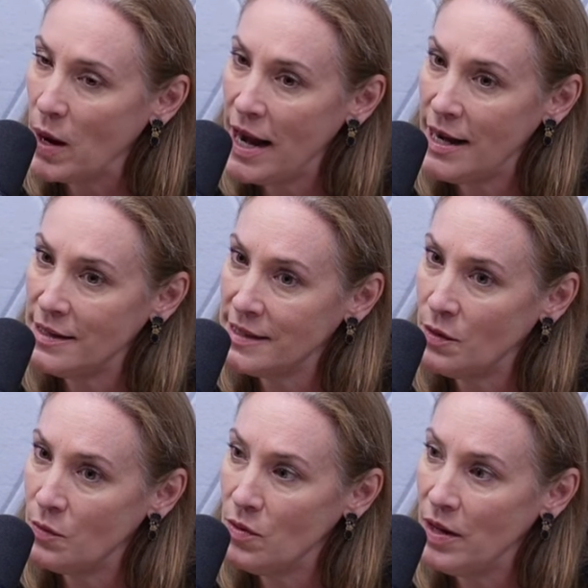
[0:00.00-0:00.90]
ways
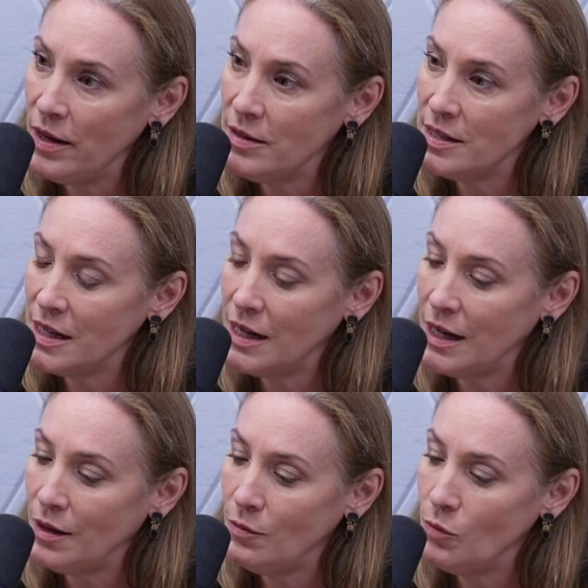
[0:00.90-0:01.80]
that that
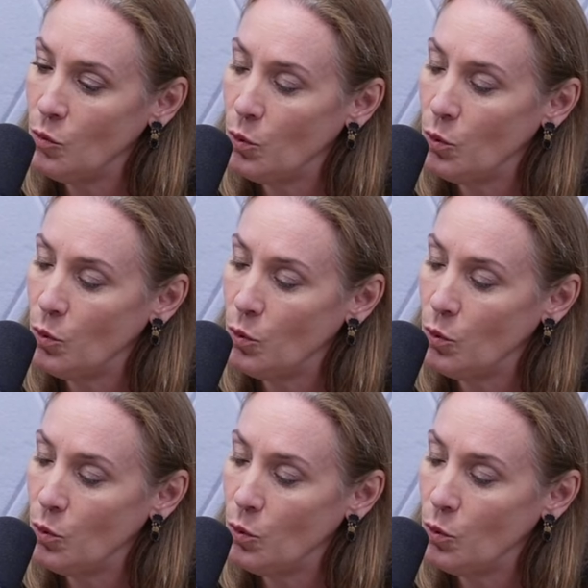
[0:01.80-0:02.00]
um,